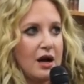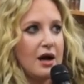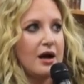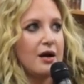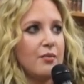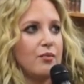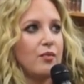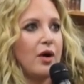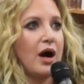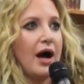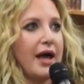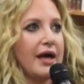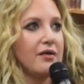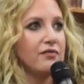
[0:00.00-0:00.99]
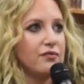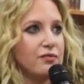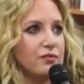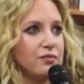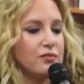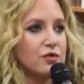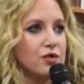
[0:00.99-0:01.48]
I have
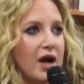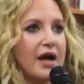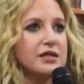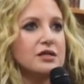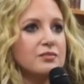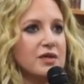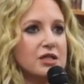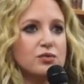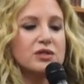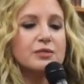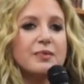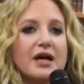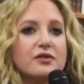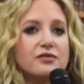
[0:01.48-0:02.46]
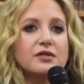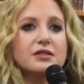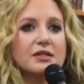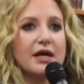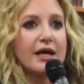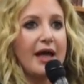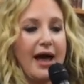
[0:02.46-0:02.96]
tried to be as respectful
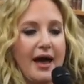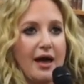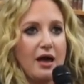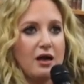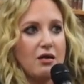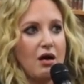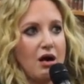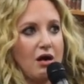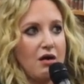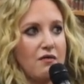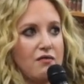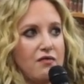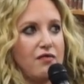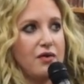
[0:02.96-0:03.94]
as I can of